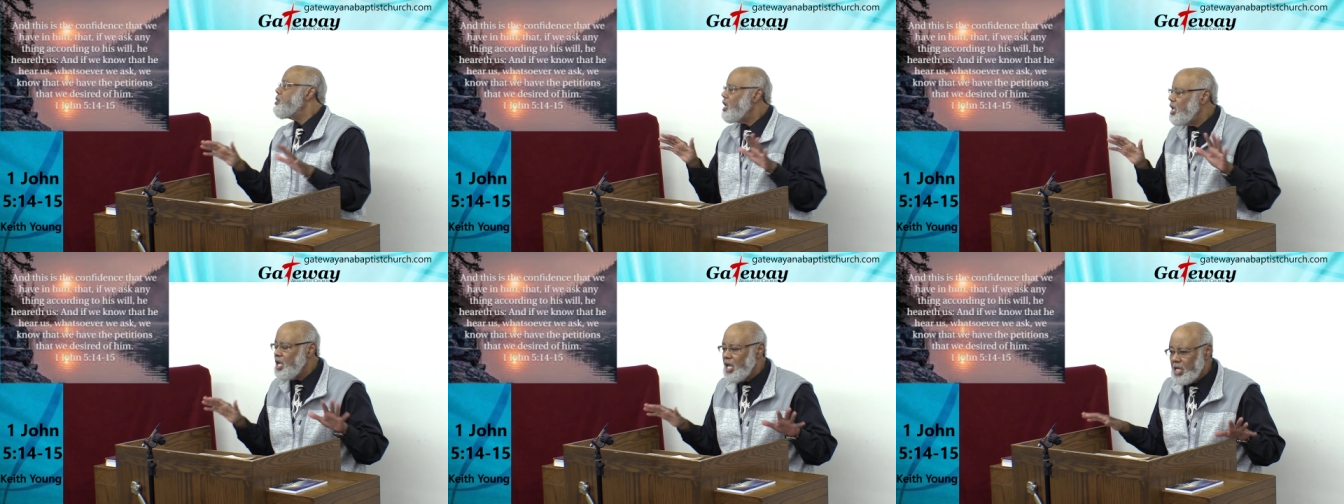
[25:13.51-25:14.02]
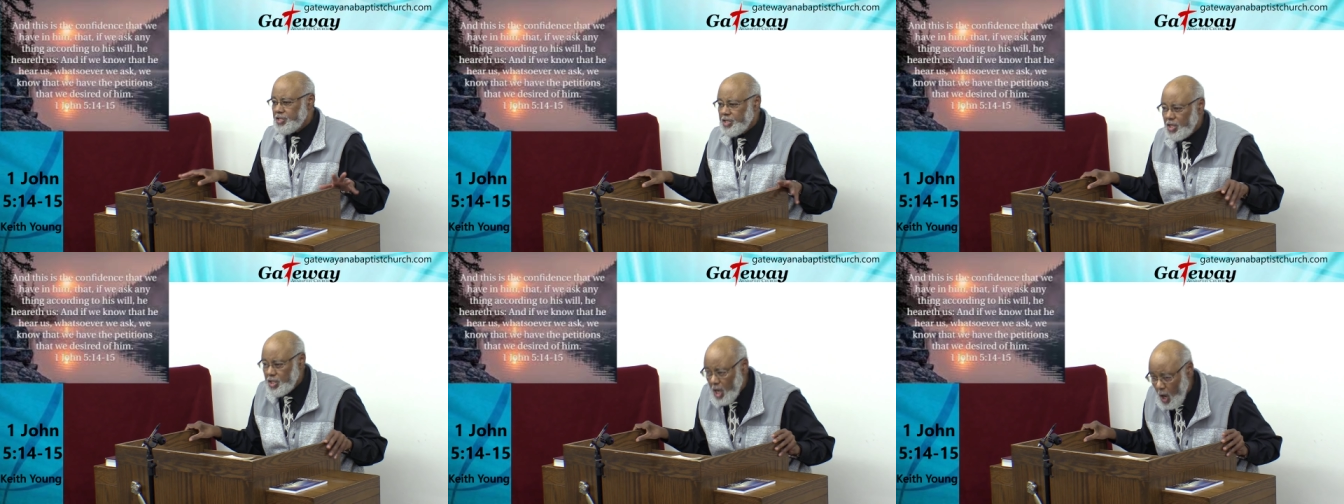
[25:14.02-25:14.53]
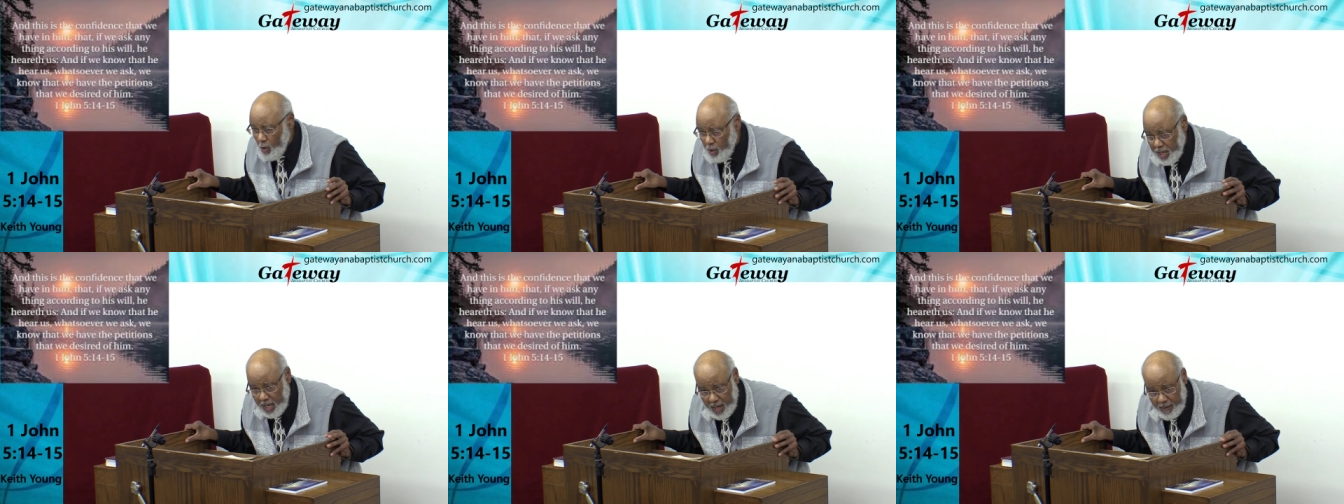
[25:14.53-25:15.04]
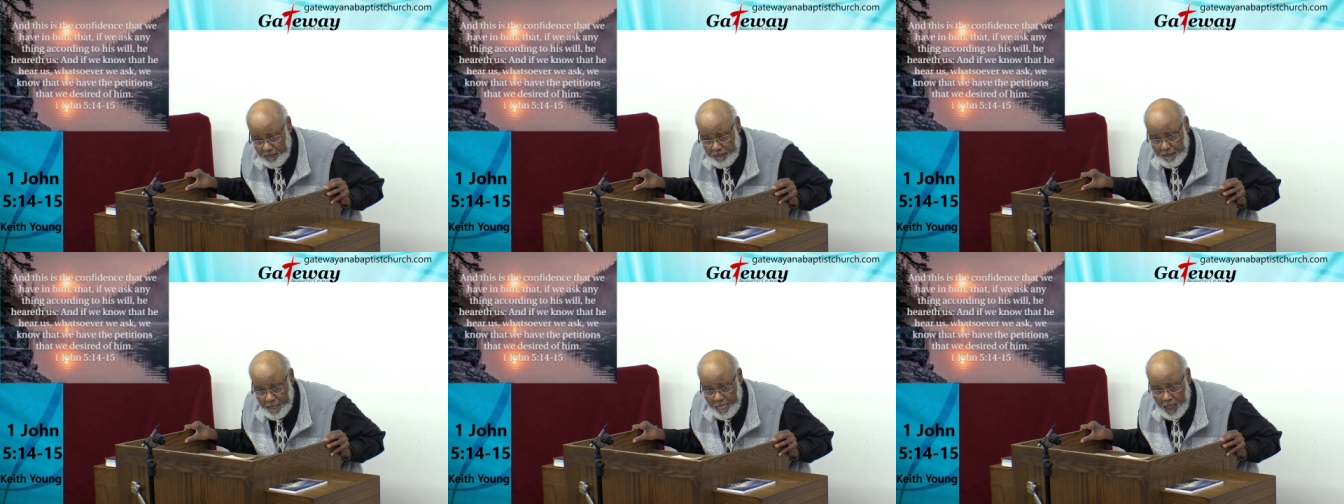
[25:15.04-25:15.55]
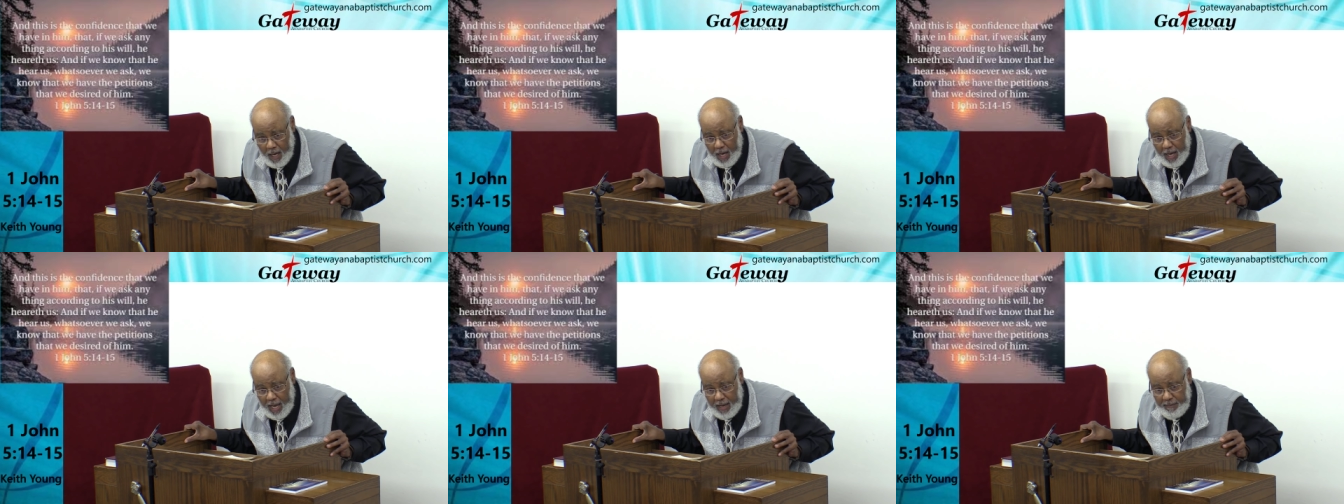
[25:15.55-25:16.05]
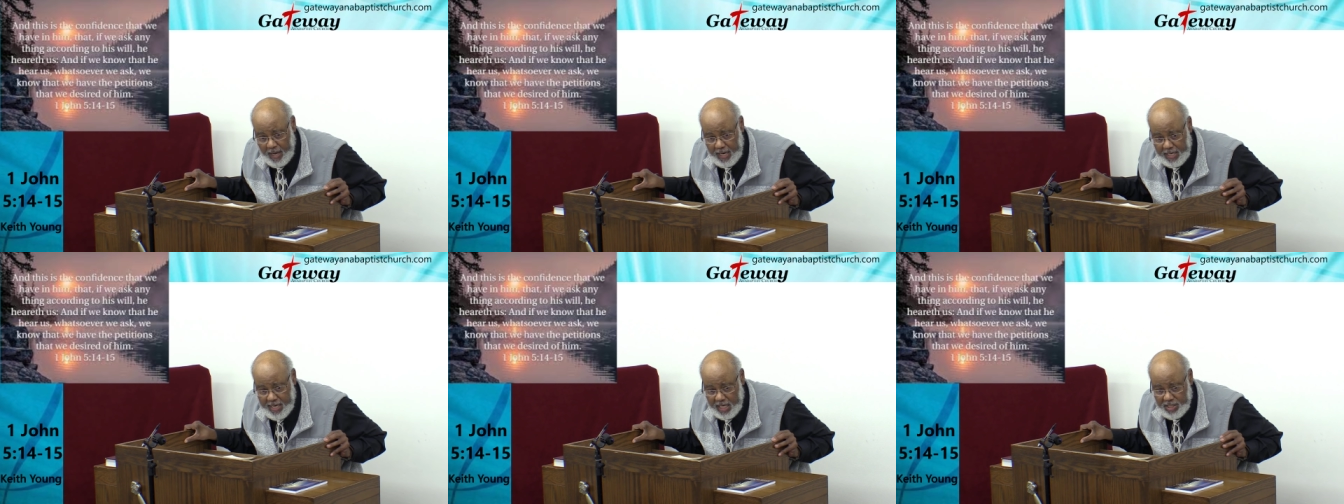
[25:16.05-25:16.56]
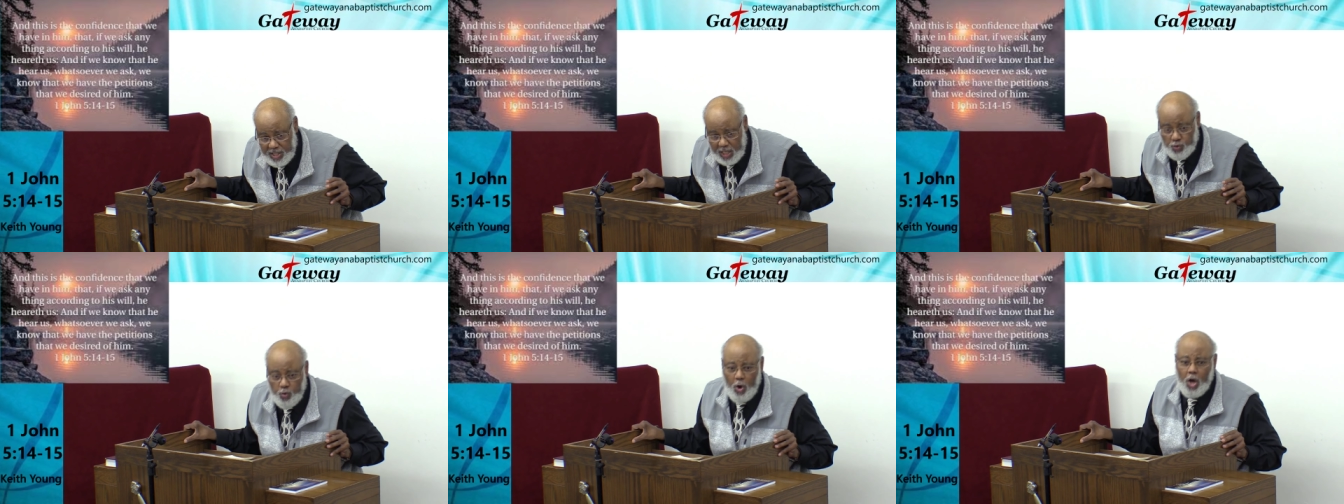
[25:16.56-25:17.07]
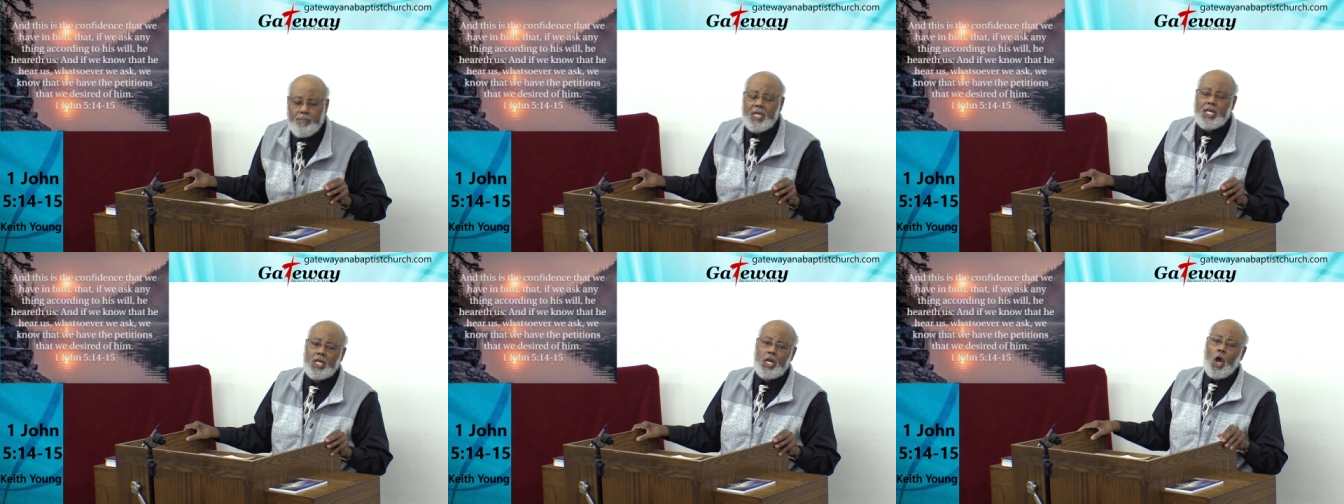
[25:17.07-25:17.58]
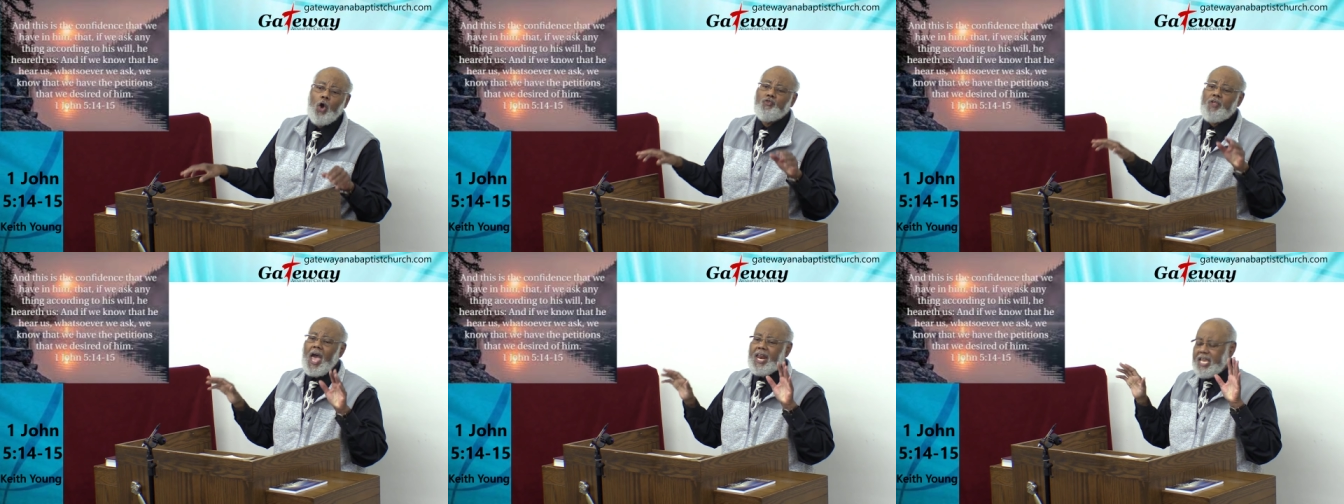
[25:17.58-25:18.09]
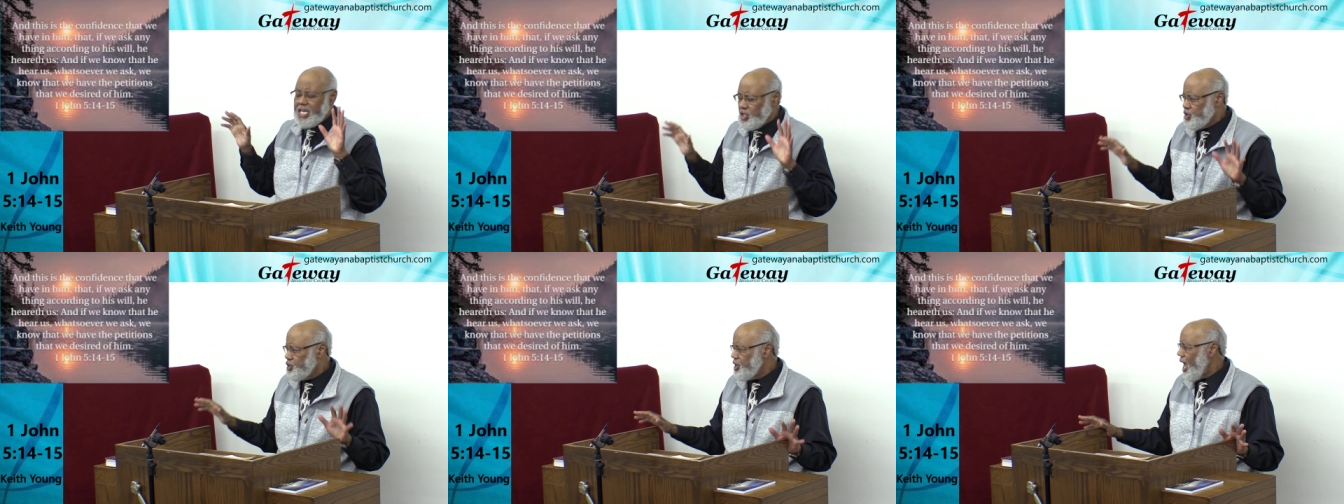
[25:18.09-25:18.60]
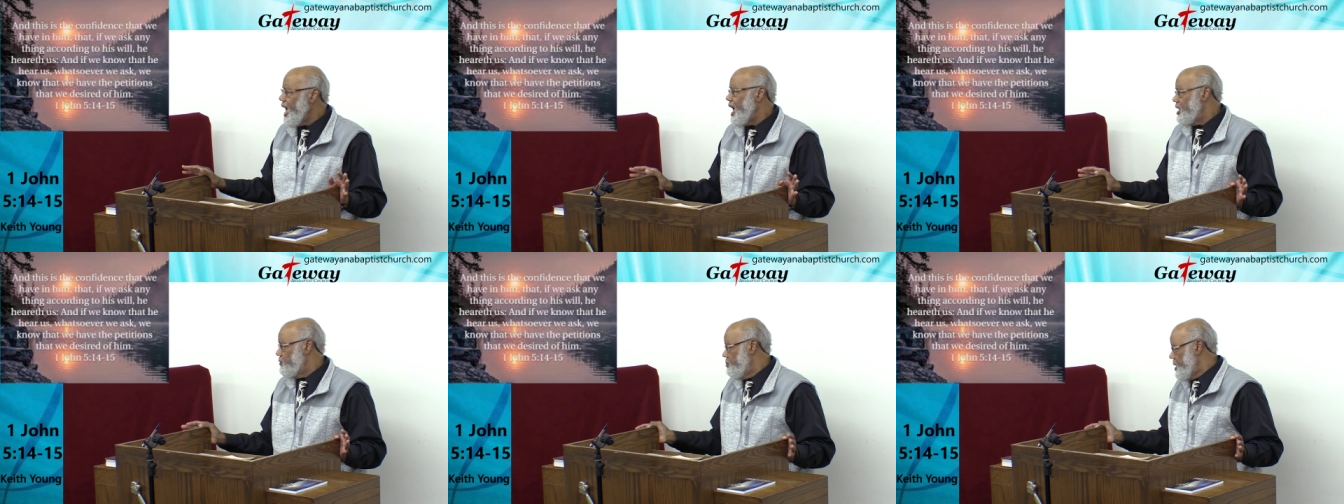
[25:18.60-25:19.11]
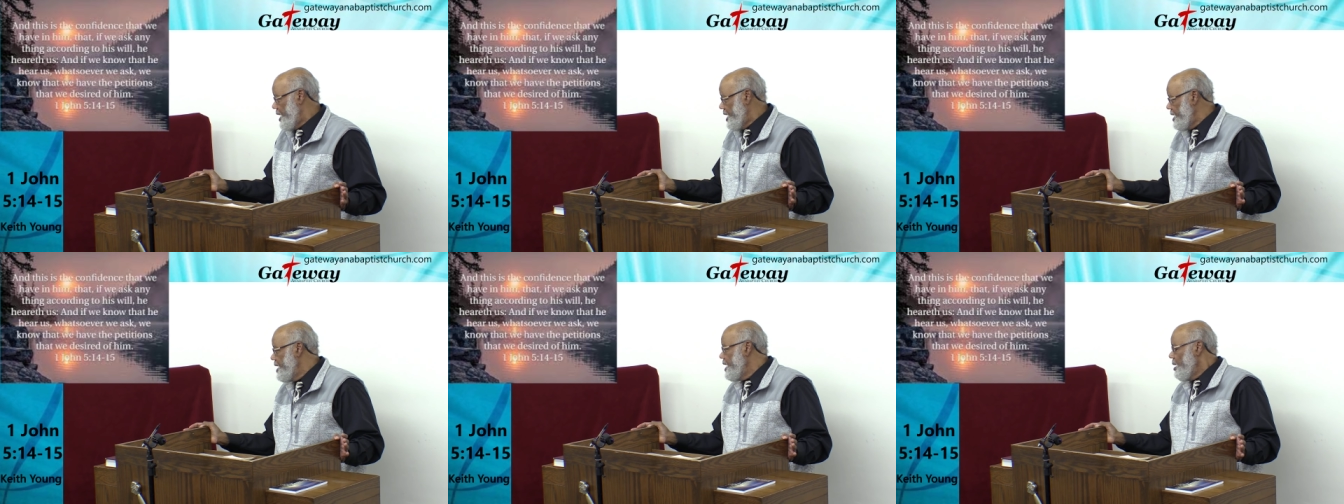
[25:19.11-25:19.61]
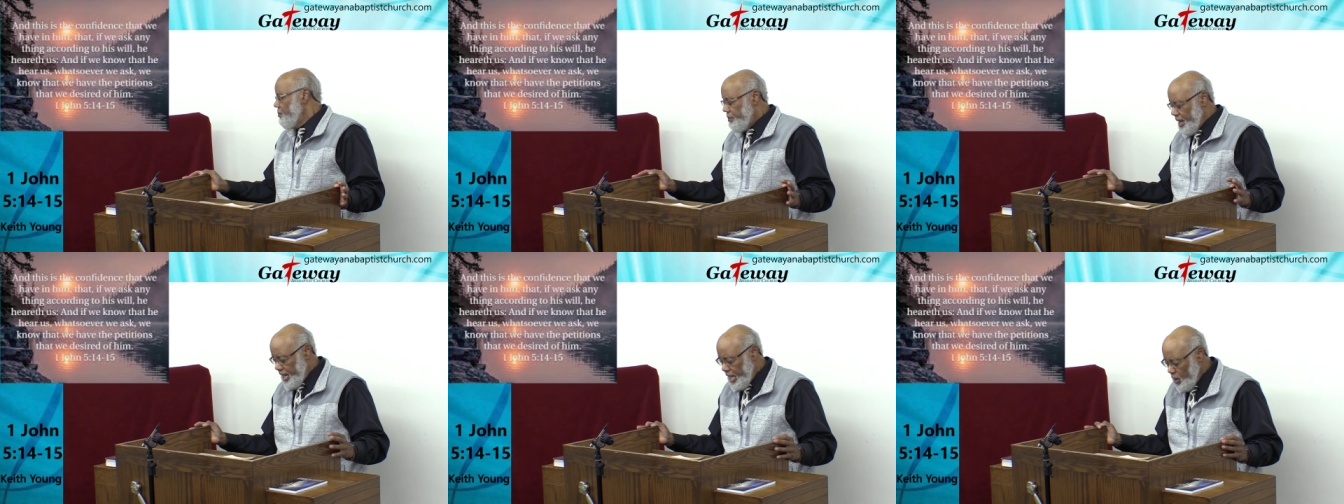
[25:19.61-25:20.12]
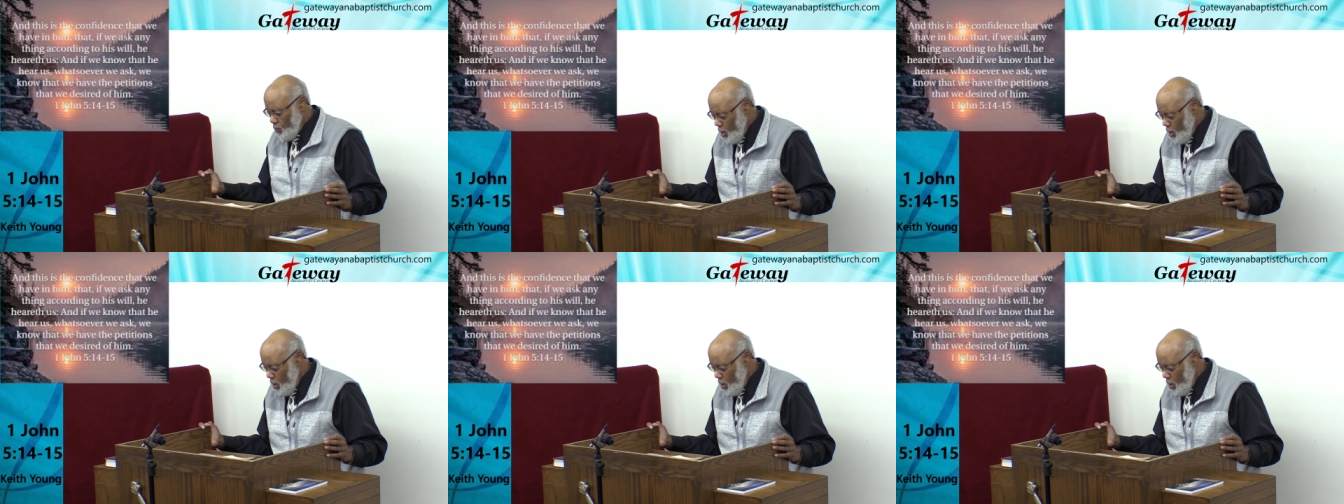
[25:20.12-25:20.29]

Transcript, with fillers: me to know Him. Amen. Amen. He doesn't just want me to know that he saved me, right. but he